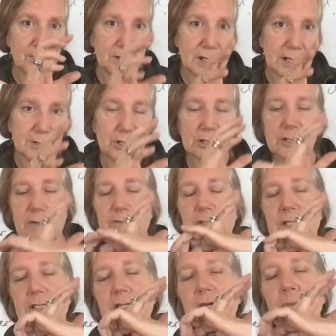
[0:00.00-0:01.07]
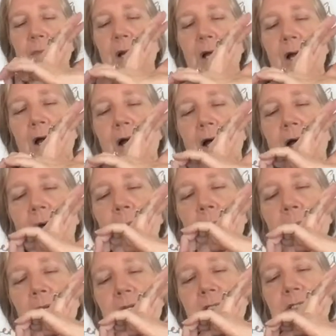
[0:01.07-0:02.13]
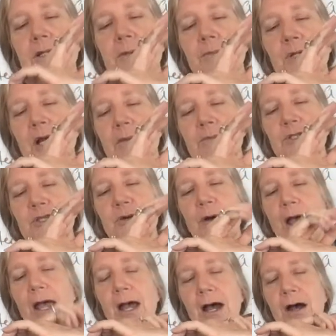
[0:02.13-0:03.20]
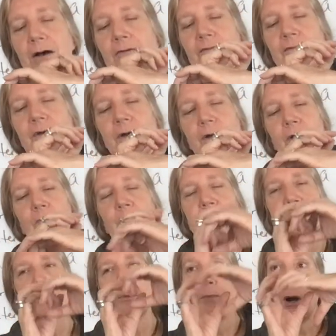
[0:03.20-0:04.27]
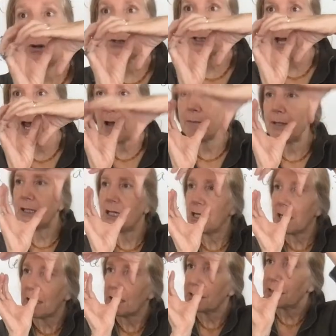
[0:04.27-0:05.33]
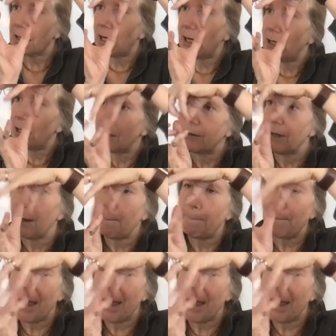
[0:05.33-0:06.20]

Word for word: of the digestive system, um, sometimes you have what's supposed to happen is the the